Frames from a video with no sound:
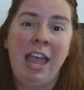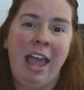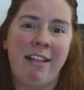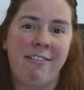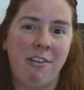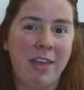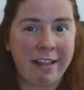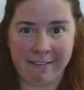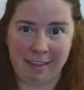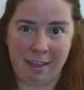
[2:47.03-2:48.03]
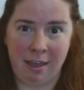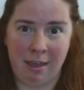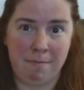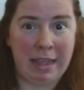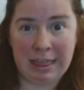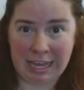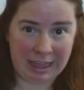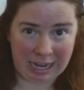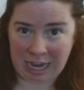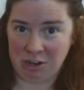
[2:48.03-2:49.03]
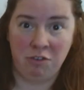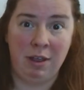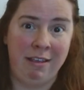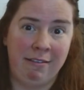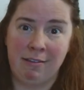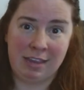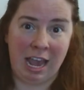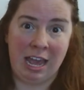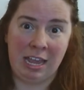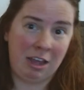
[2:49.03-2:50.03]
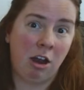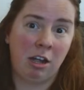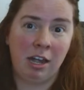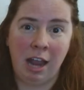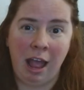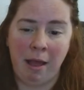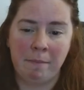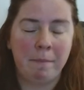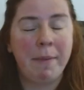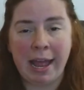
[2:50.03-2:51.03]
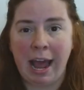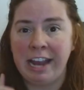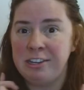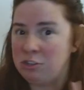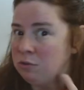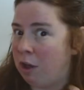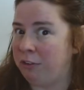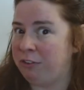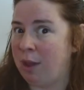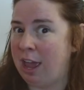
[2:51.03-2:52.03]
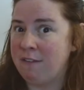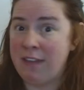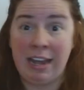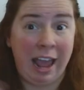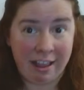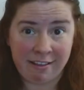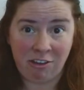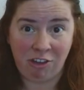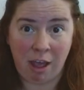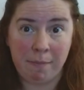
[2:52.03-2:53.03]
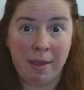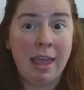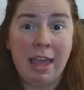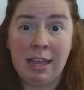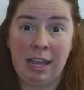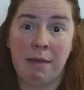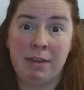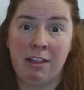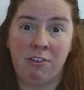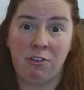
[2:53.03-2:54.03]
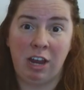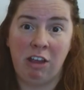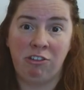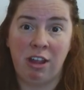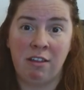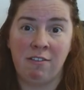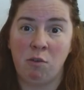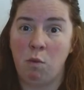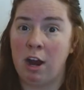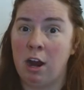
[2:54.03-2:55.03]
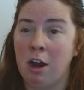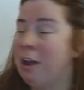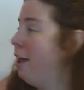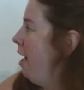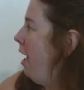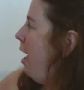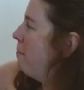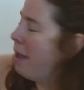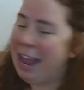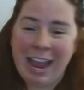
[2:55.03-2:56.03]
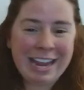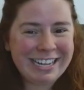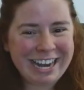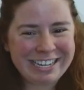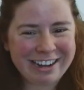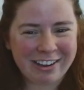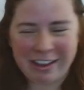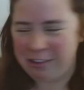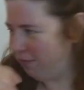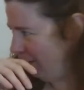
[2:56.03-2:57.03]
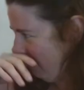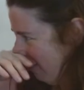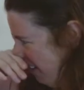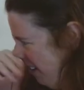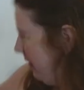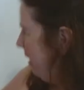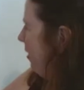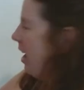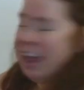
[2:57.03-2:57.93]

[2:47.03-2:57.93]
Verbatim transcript: And so that's the main thing that I do is dye yarn. Um, but I do also have an Etsy shop, ChemKnits Creations, where uh, my hand dyed yarn is featured. That's right.